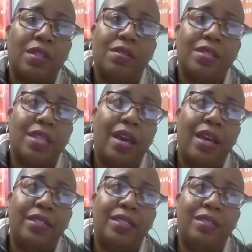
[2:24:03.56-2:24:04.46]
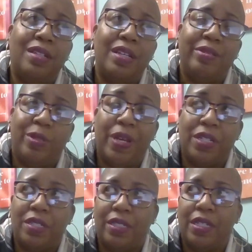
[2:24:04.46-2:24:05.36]
gonna say,
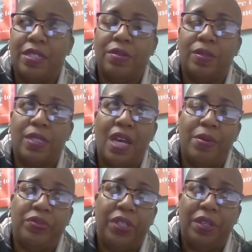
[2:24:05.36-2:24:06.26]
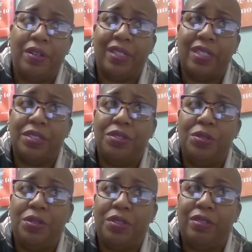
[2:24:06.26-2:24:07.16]
especially considering the time of year it is,
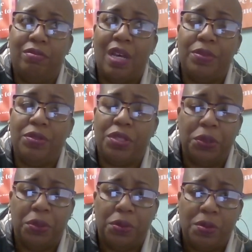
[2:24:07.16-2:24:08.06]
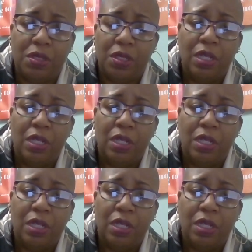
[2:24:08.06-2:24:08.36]
you W-2s.